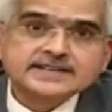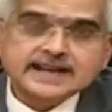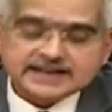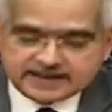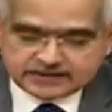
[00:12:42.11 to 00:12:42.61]

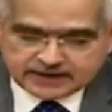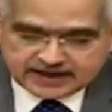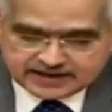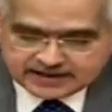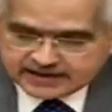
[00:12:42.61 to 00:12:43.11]
decided
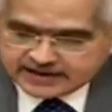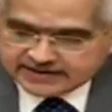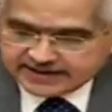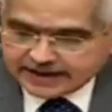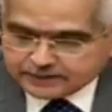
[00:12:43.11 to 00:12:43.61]
by
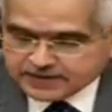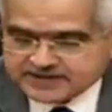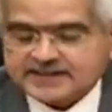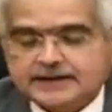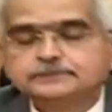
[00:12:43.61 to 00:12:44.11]
the
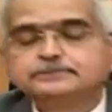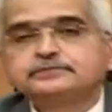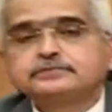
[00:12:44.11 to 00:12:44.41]
MPC.